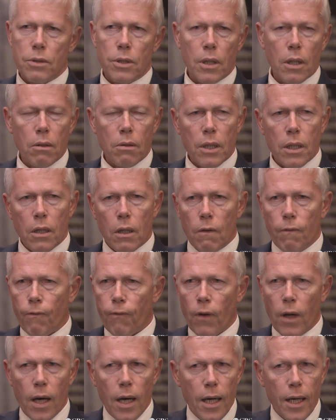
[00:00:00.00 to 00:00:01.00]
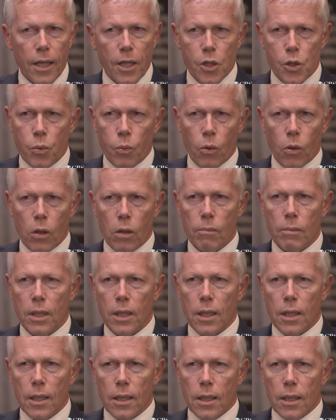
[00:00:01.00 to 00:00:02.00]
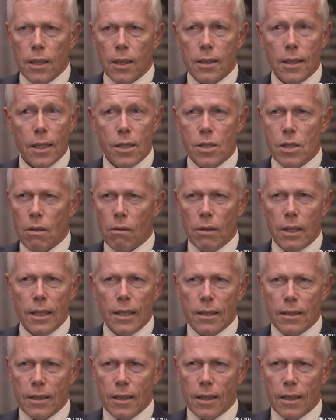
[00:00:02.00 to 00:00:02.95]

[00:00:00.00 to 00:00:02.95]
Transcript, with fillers: You know, they all fly in a swarm. There's no leader